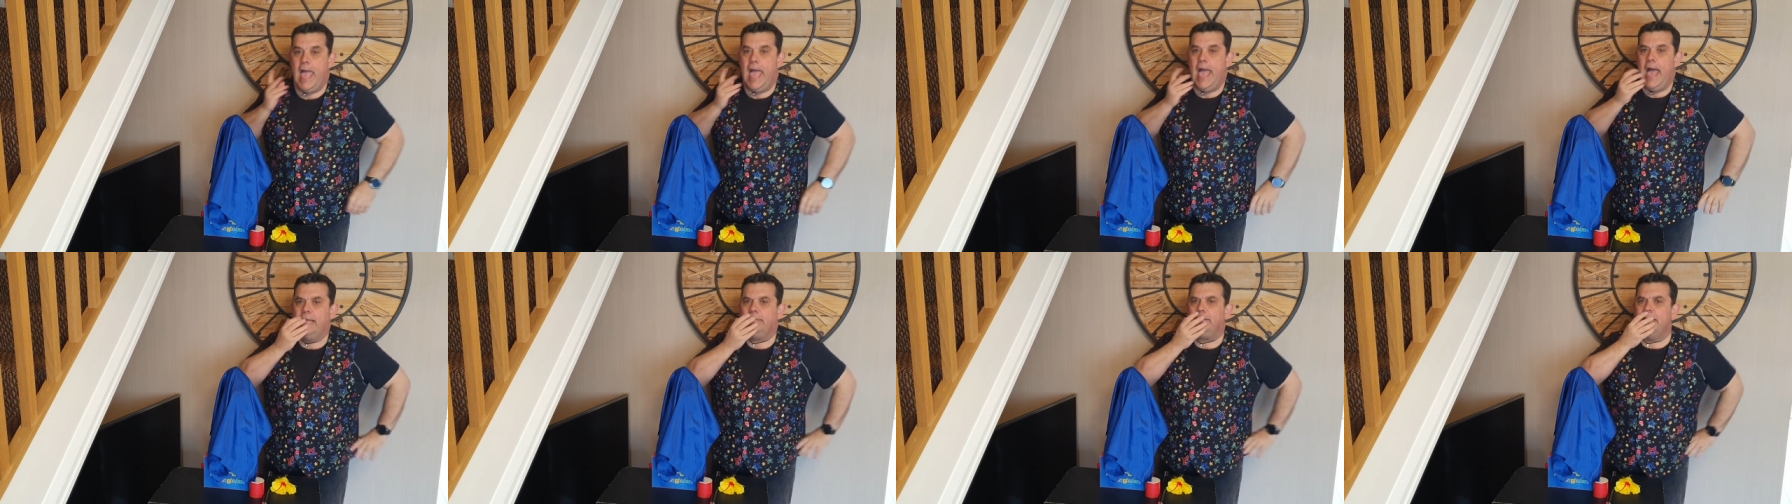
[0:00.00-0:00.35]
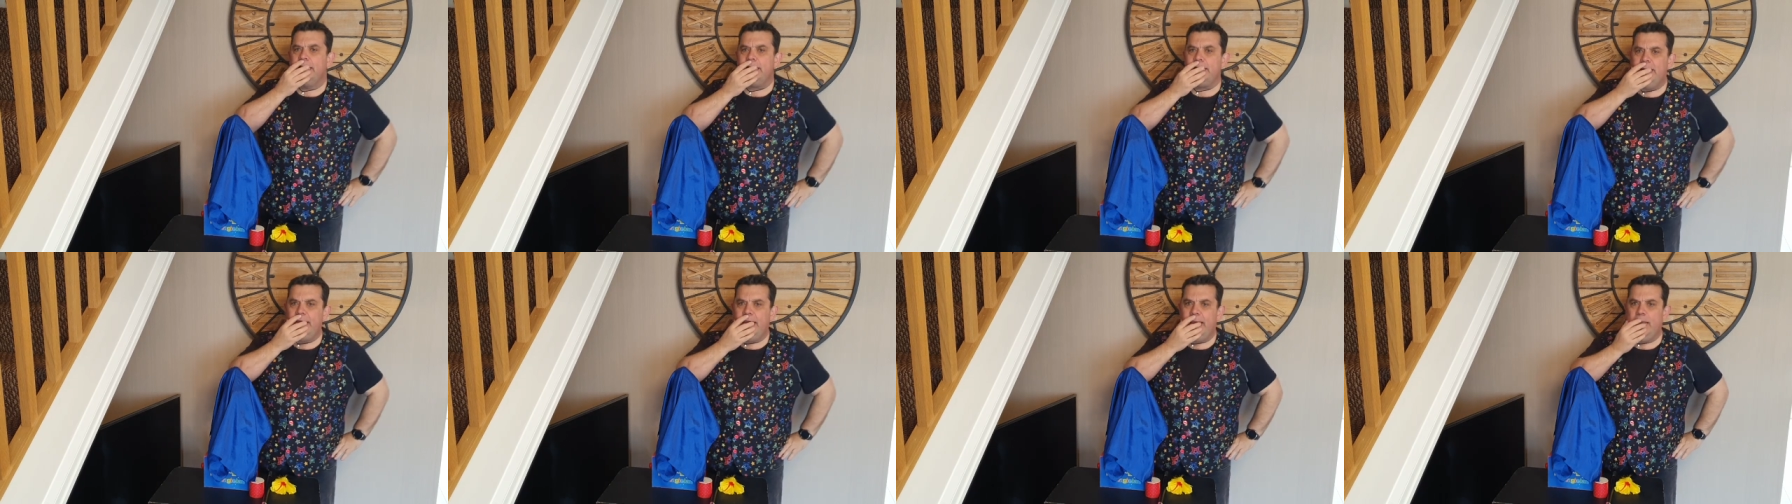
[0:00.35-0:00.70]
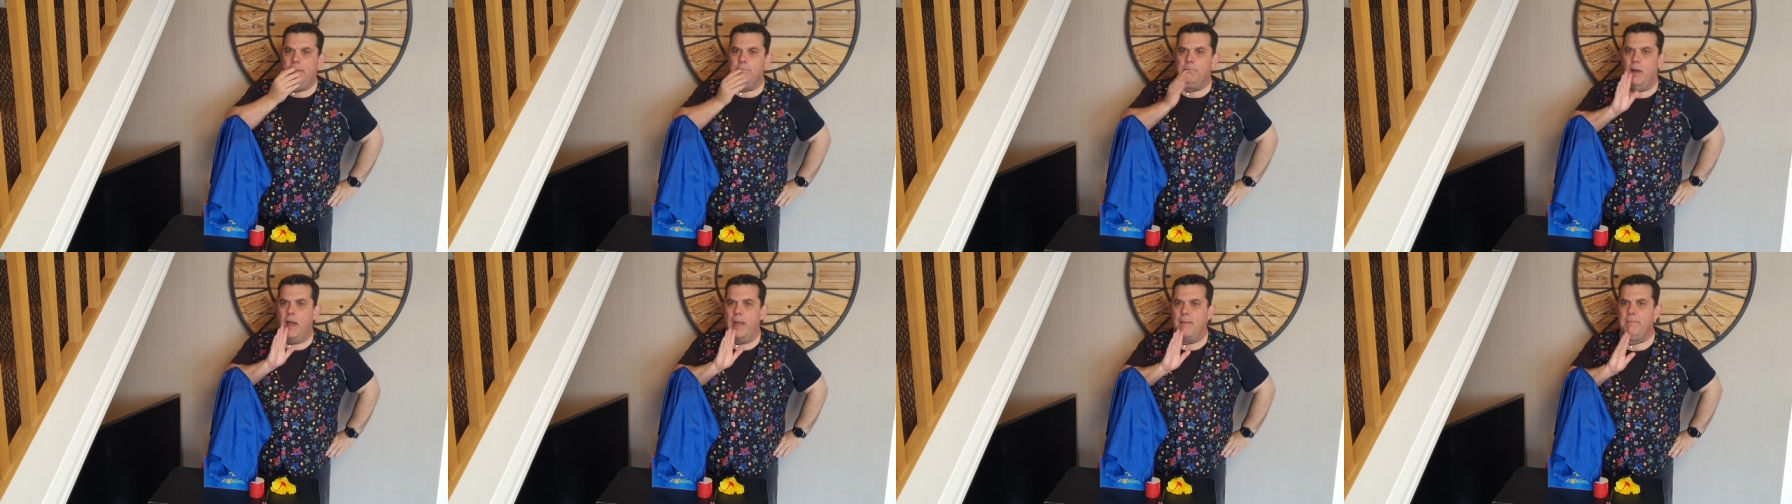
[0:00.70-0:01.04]
And I
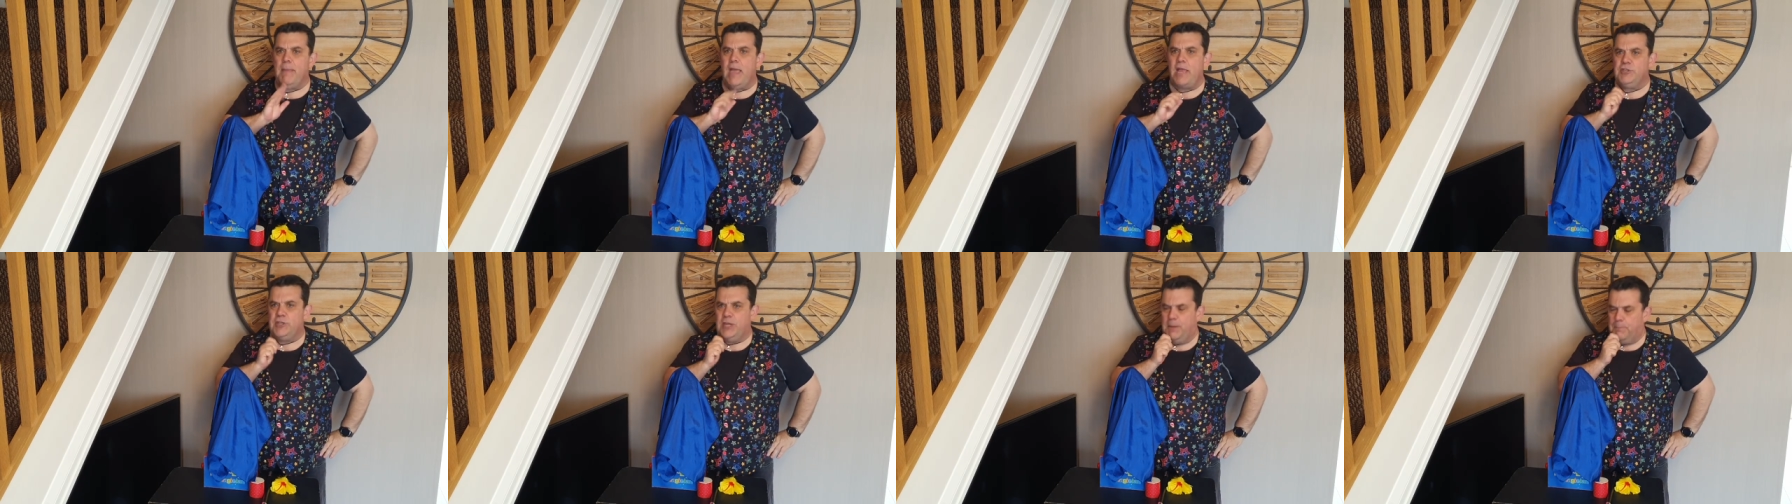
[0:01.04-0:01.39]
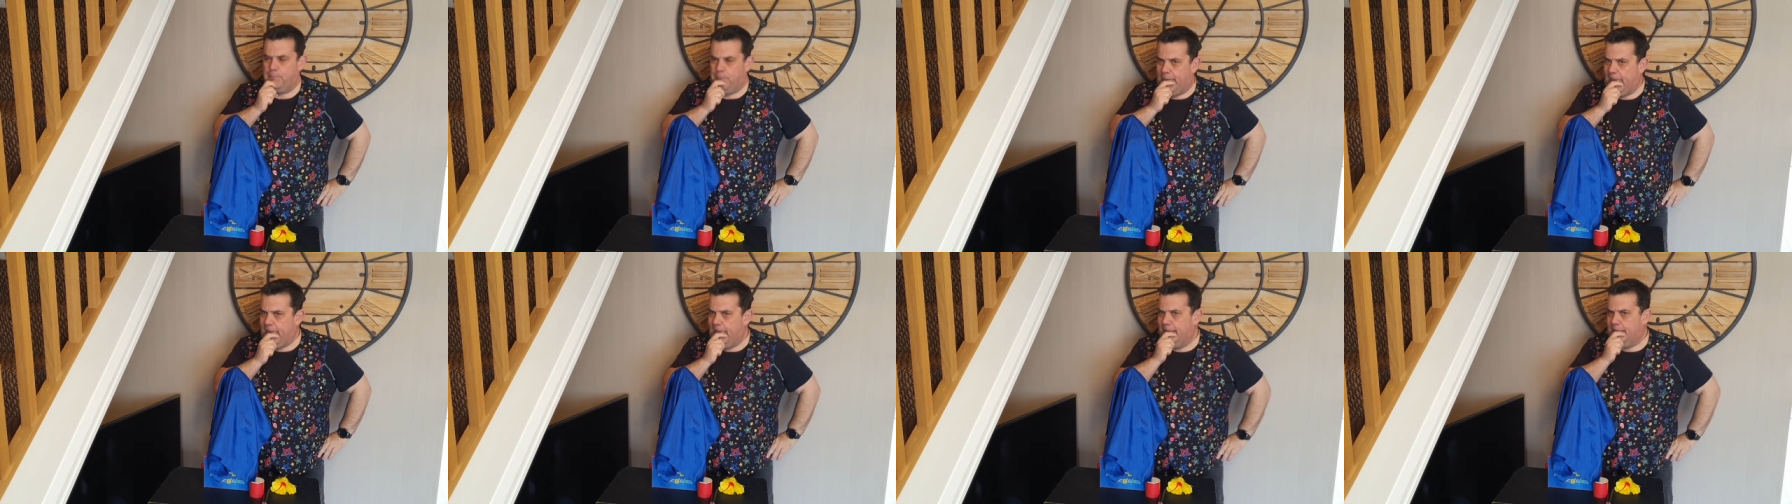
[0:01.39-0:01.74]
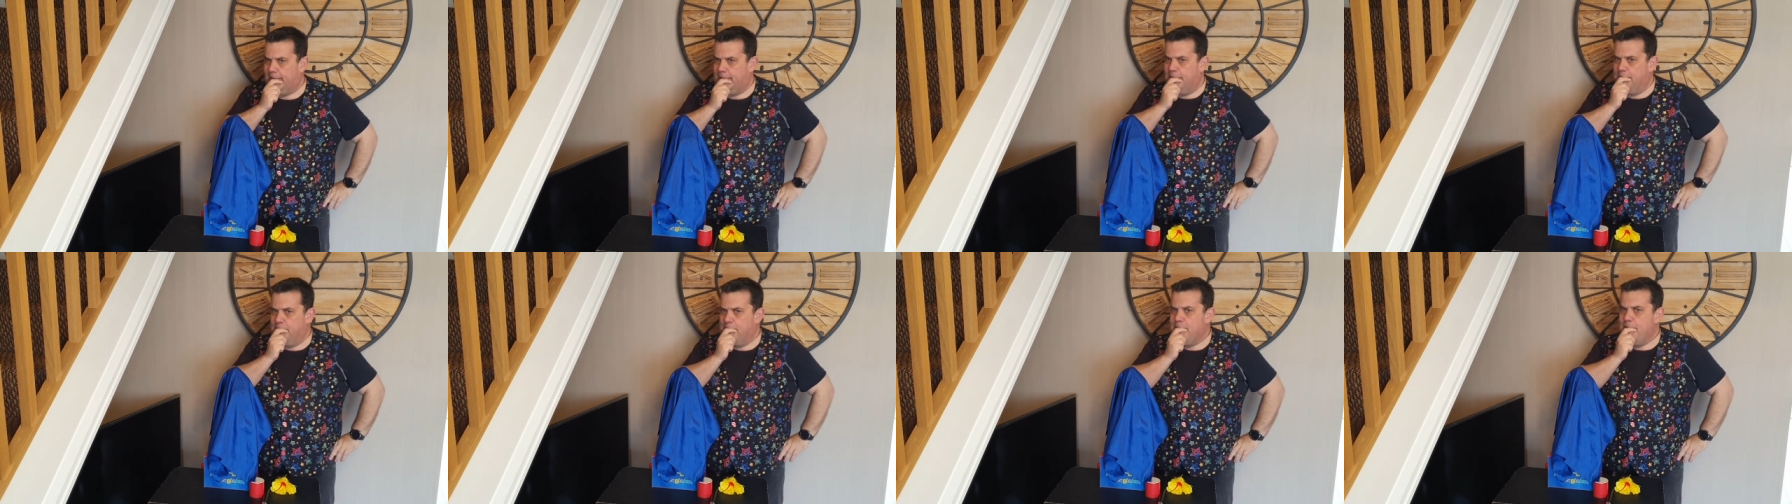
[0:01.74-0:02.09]
need my magic bag.